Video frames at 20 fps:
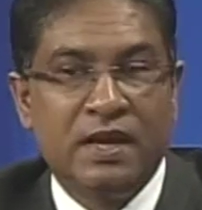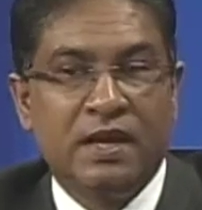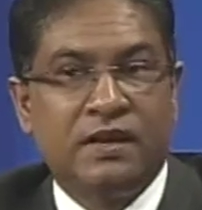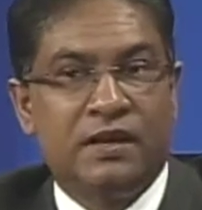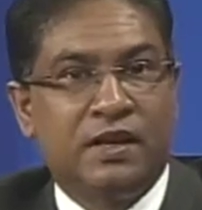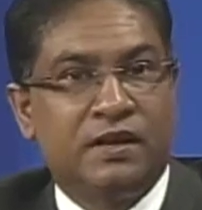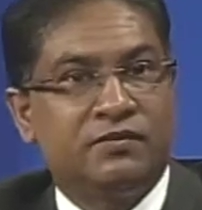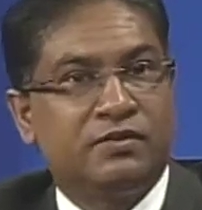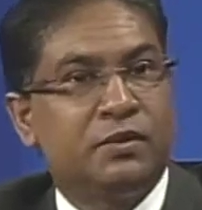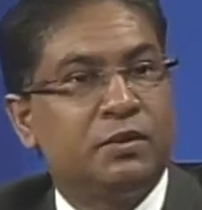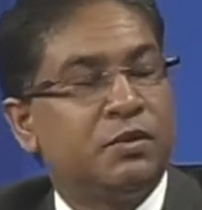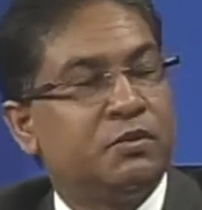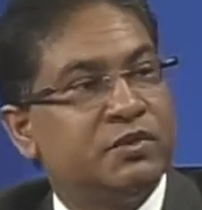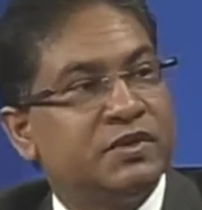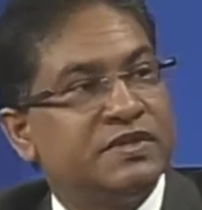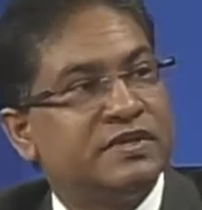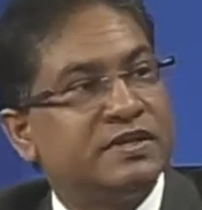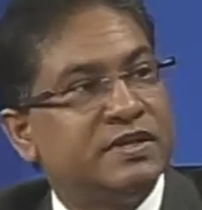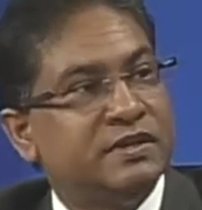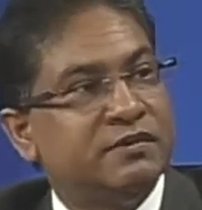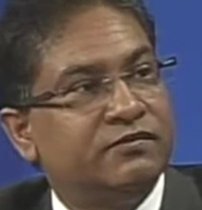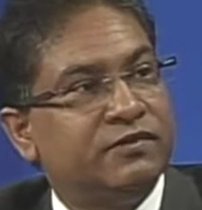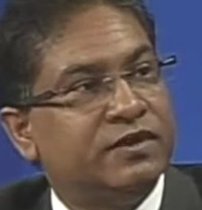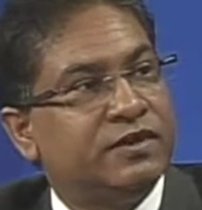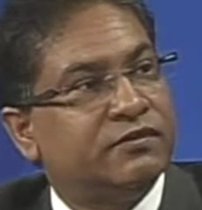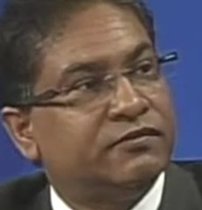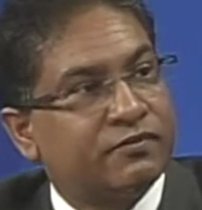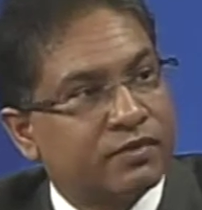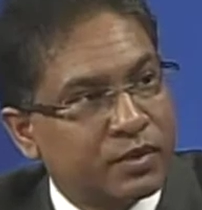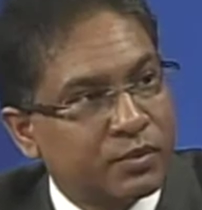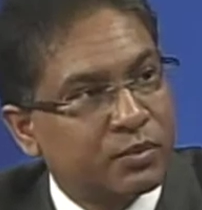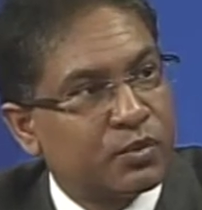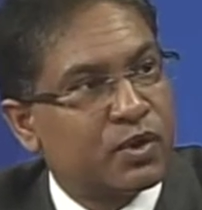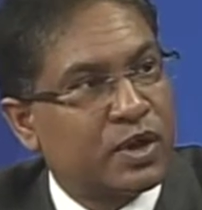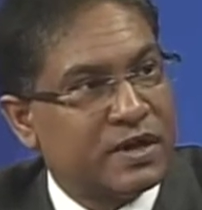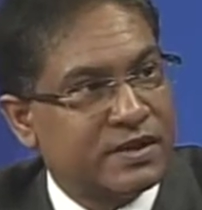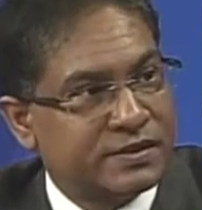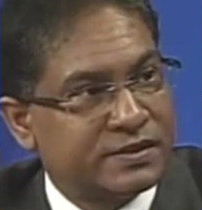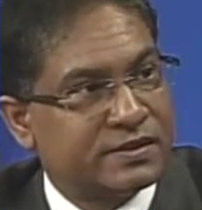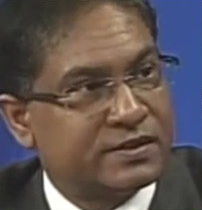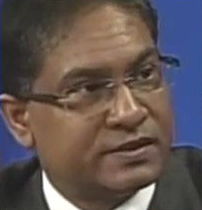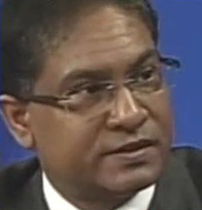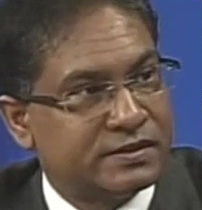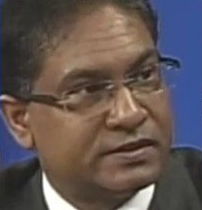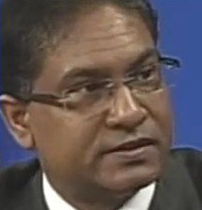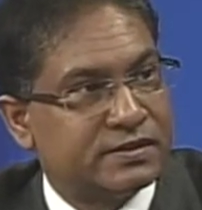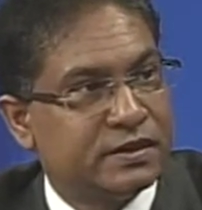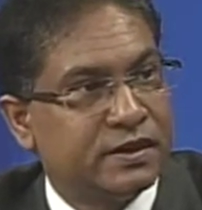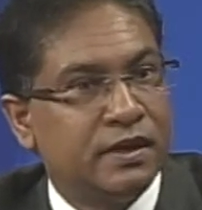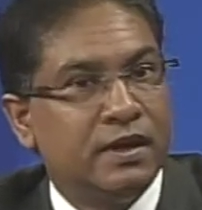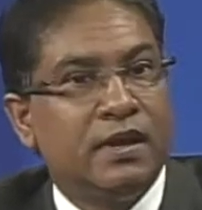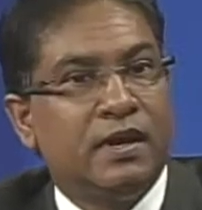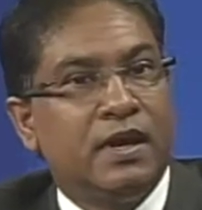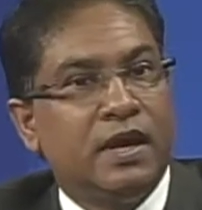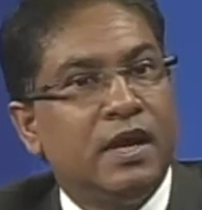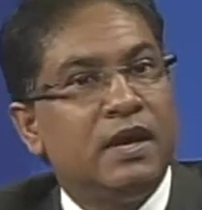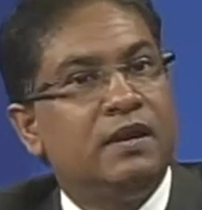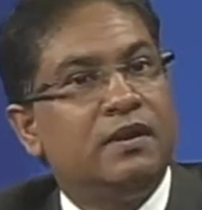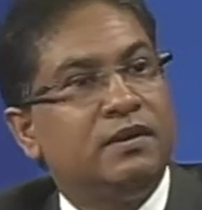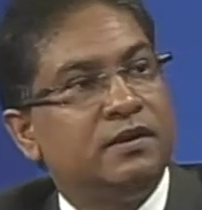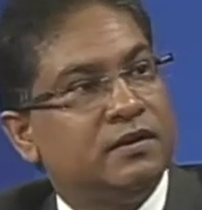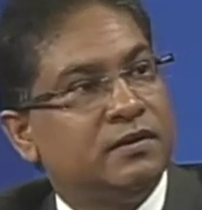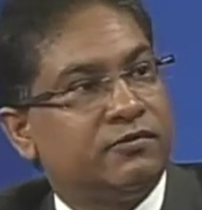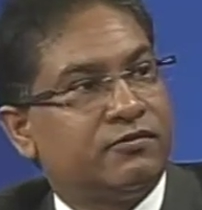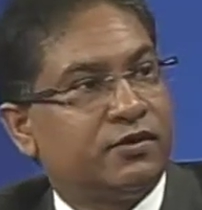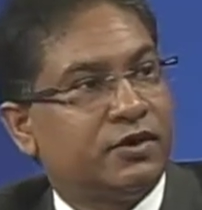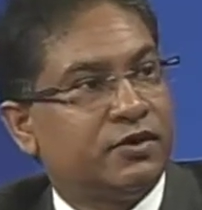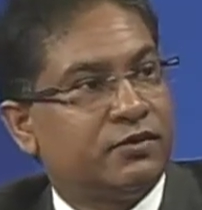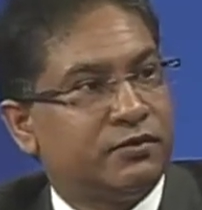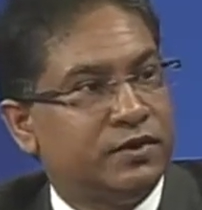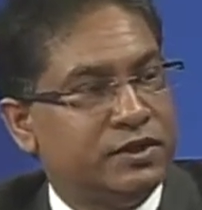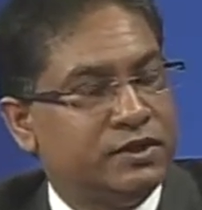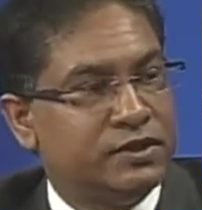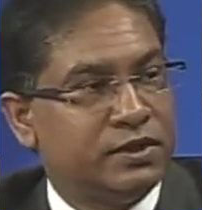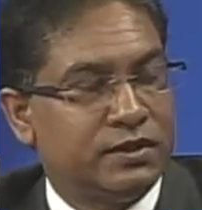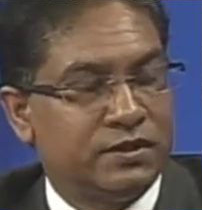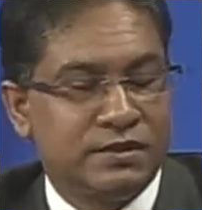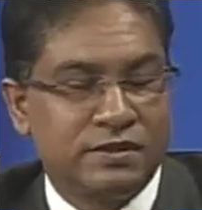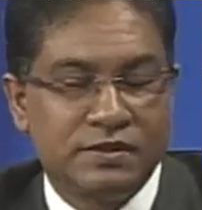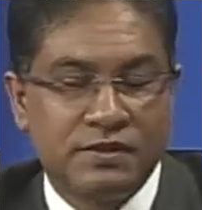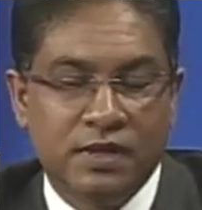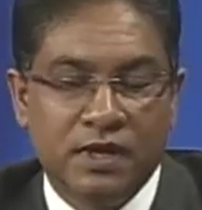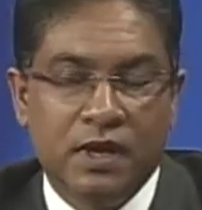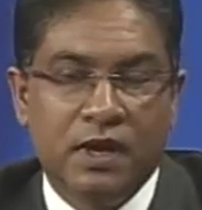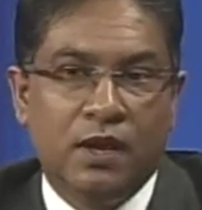Therefore, we receive different prices in the different regions.